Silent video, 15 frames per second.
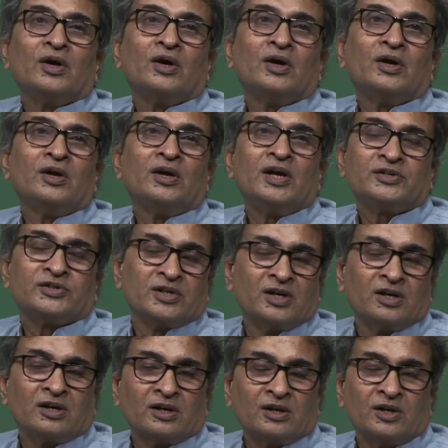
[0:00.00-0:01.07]
in
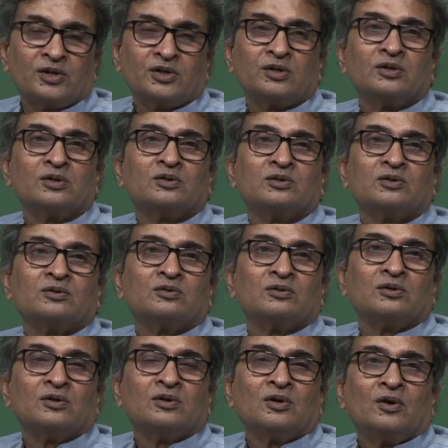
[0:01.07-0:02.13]
acidic conditions,
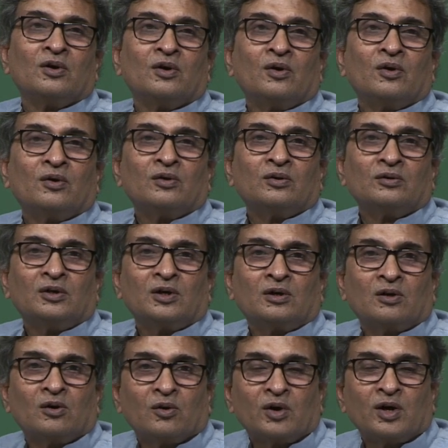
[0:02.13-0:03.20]
the
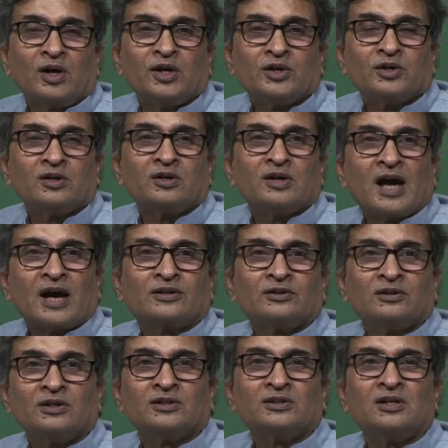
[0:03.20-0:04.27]
chlorination
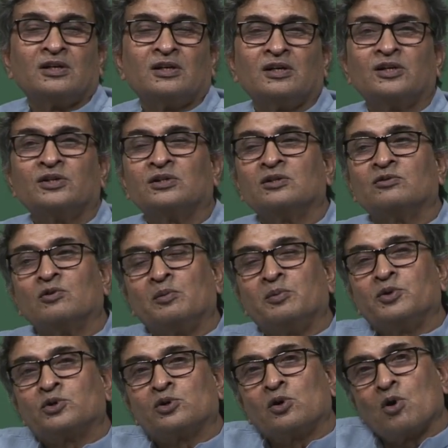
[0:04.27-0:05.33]
reaction acidic conditions will be
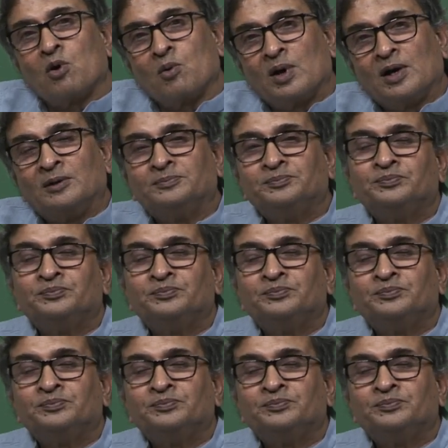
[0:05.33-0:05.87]
slower